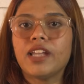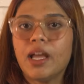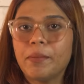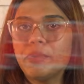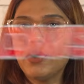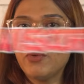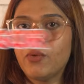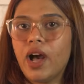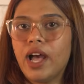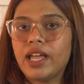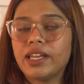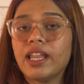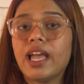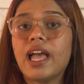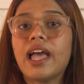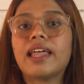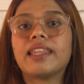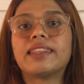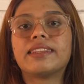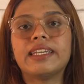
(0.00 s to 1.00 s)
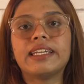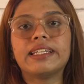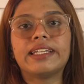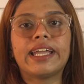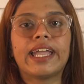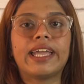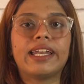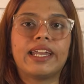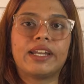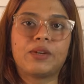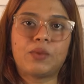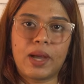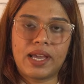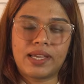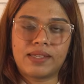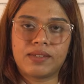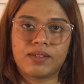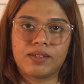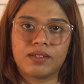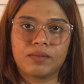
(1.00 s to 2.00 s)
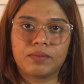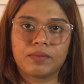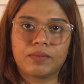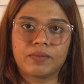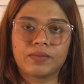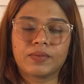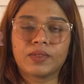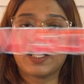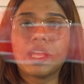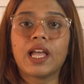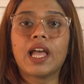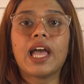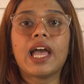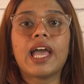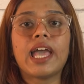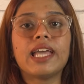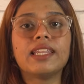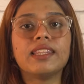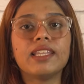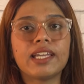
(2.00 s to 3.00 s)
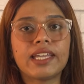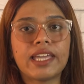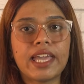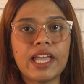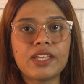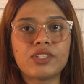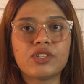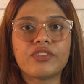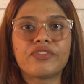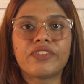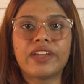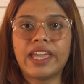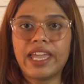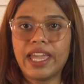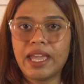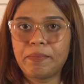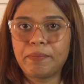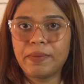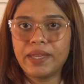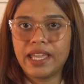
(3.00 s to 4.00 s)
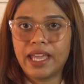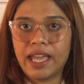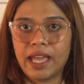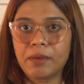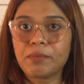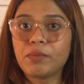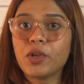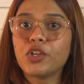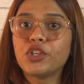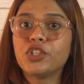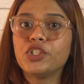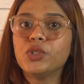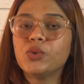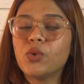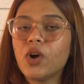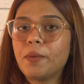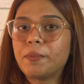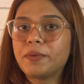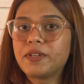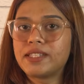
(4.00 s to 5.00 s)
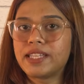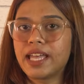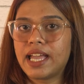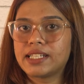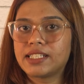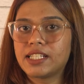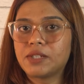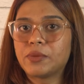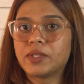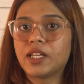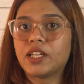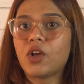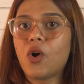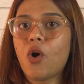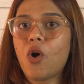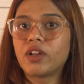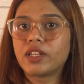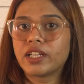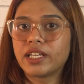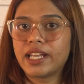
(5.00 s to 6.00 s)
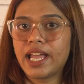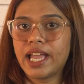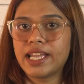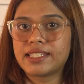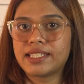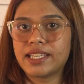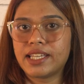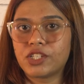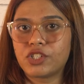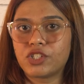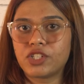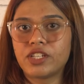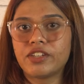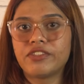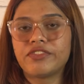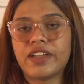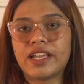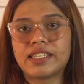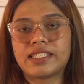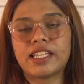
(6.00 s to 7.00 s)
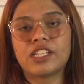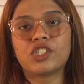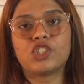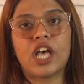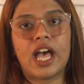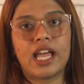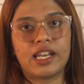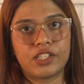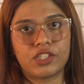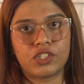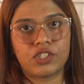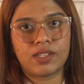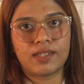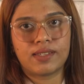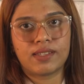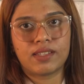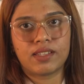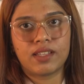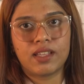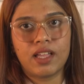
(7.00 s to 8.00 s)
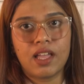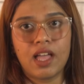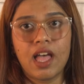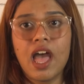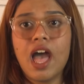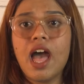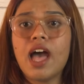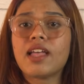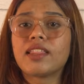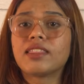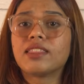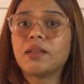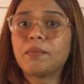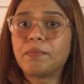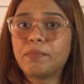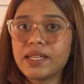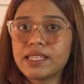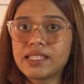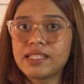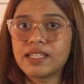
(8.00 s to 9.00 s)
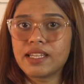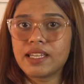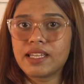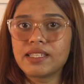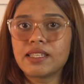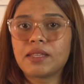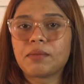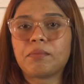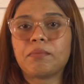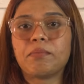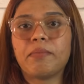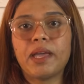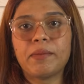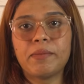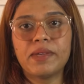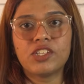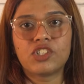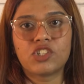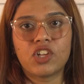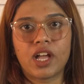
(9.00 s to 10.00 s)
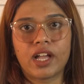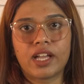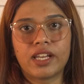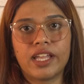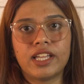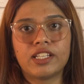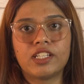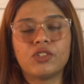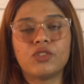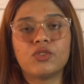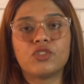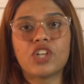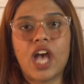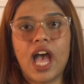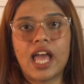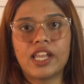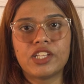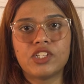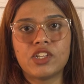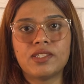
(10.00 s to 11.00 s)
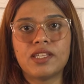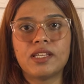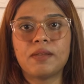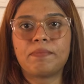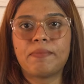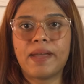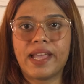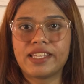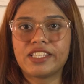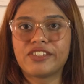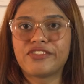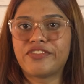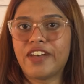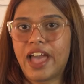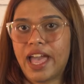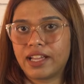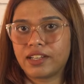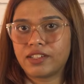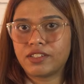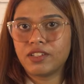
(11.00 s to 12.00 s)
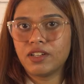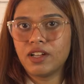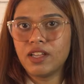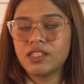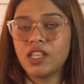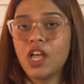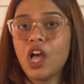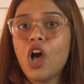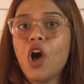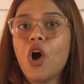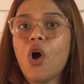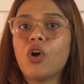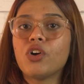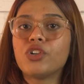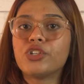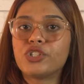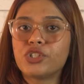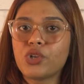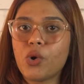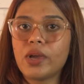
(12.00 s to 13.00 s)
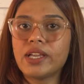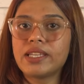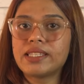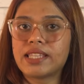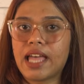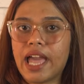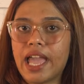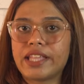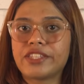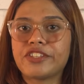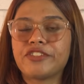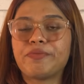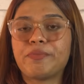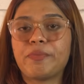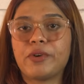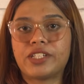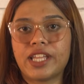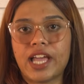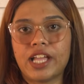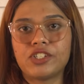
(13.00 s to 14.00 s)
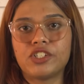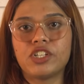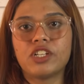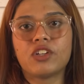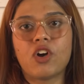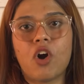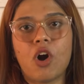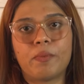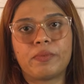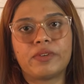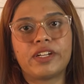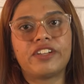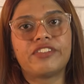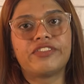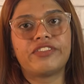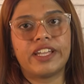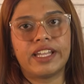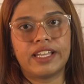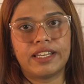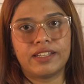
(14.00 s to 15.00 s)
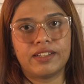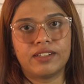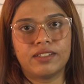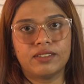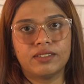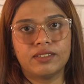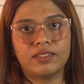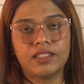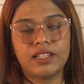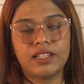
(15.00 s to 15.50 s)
Number 1, think like an advisor. In the case of APM, you are presented with an organization facing challenges. The business may be struggling due to challenges in pest factors or showing signs of potential corporate failure.